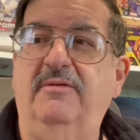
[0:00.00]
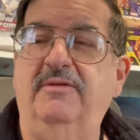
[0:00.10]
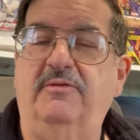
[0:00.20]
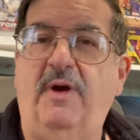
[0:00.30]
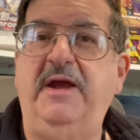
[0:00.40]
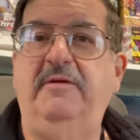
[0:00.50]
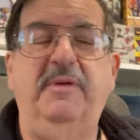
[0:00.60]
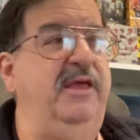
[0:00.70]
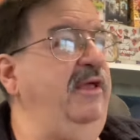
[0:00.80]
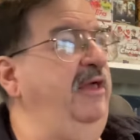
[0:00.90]
the right of
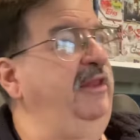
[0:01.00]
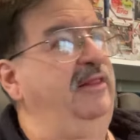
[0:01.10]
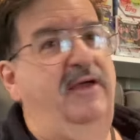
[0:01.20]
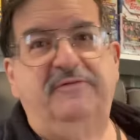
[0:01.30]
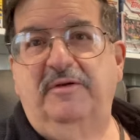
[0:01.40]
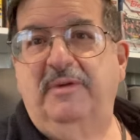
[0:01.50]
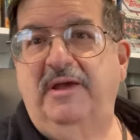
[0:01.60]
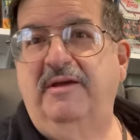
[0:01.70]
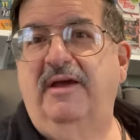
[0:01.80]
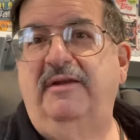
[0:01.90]
me and the left of
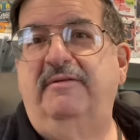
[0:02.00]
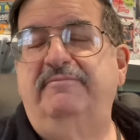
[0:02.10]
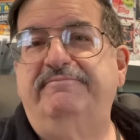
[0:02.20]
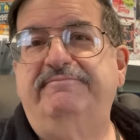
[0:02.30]
me, and